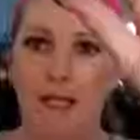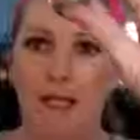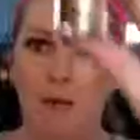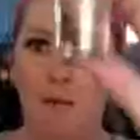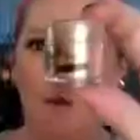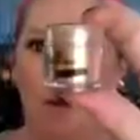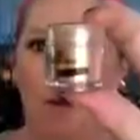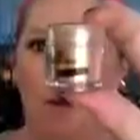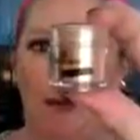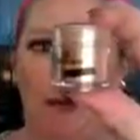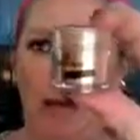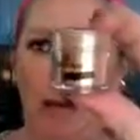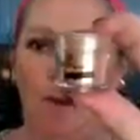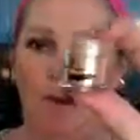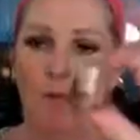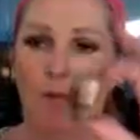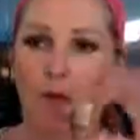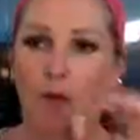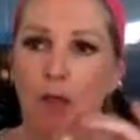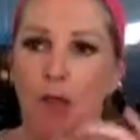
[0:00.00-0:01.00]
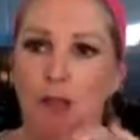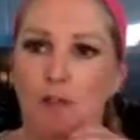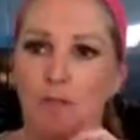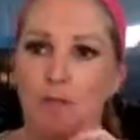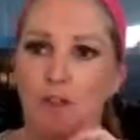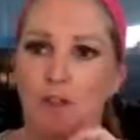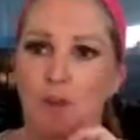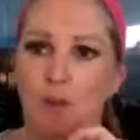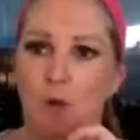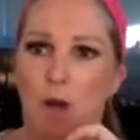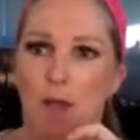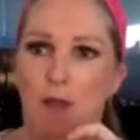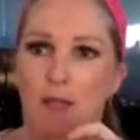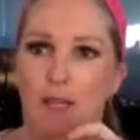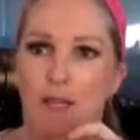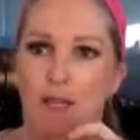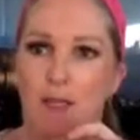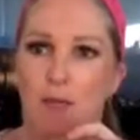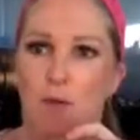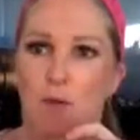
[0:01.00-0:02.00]
Smell the Caramel, and this one
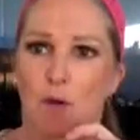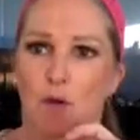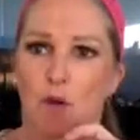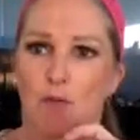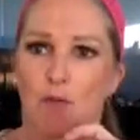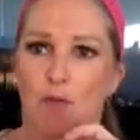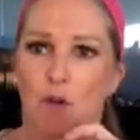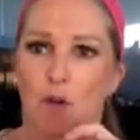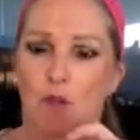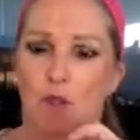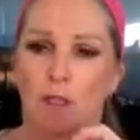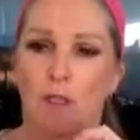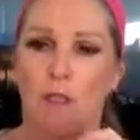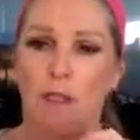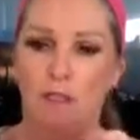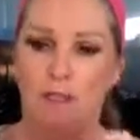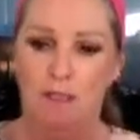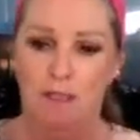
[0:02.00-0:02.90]
is Box of Chocolate.